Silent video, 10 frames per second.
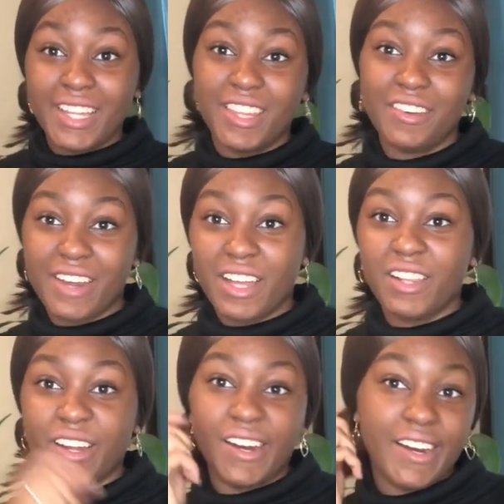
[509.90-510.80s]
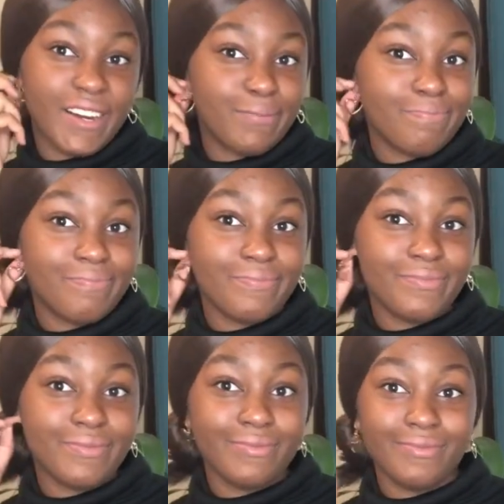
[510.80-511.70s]
The regular
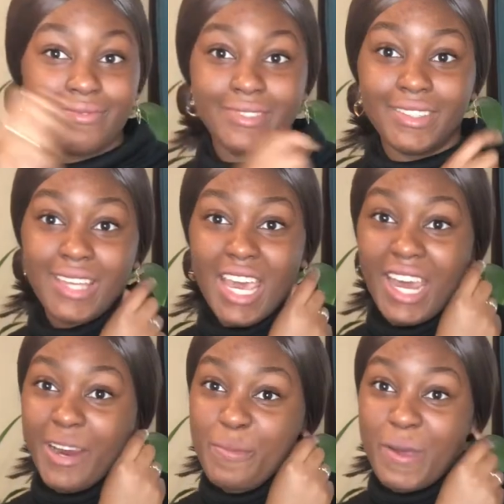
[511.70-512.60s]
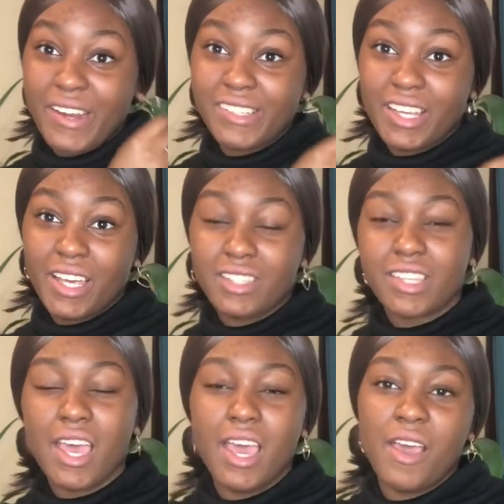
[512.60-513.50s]
ear piercing.
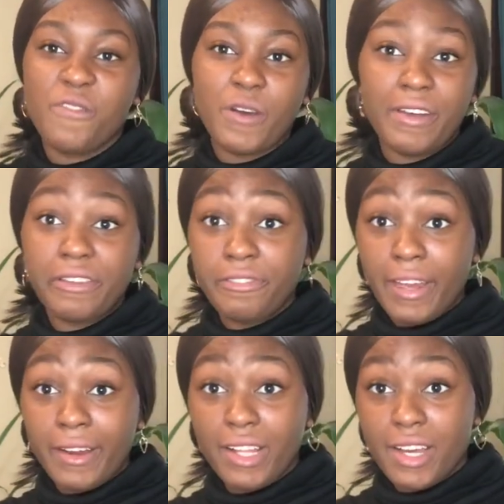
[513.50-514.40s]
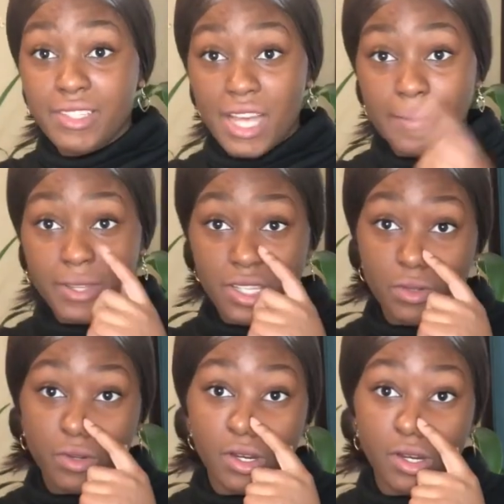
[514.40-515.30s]
For a very, very long time I did
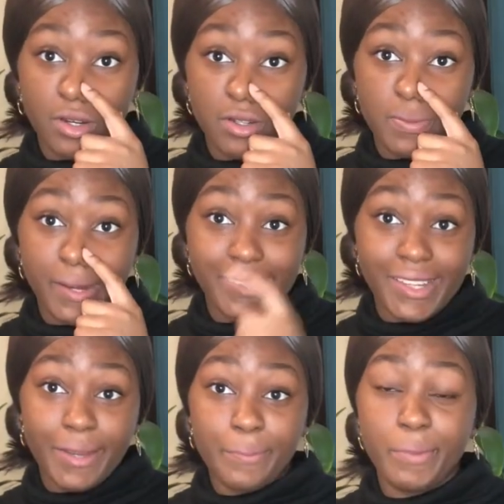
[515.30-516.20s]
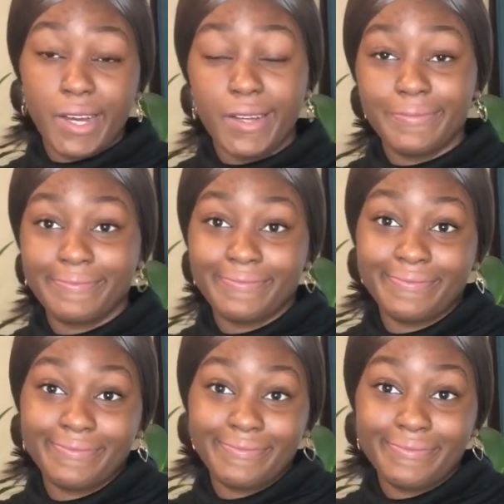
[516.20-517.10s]
want a nose piercing, but
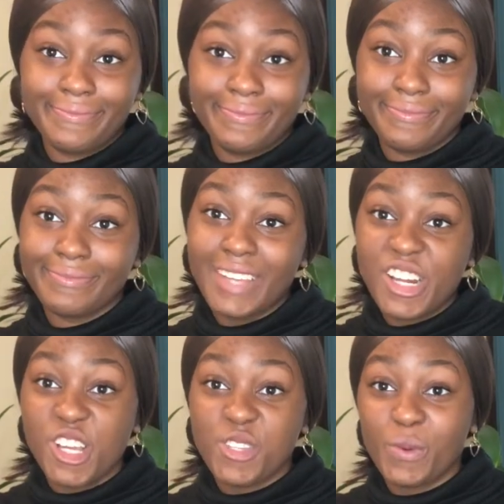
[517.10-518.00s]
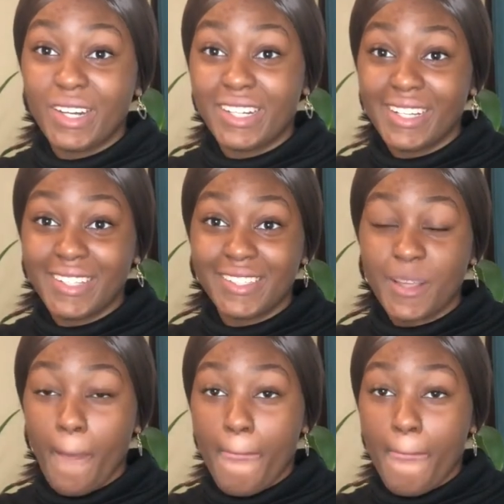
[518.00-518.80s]
it is what it is.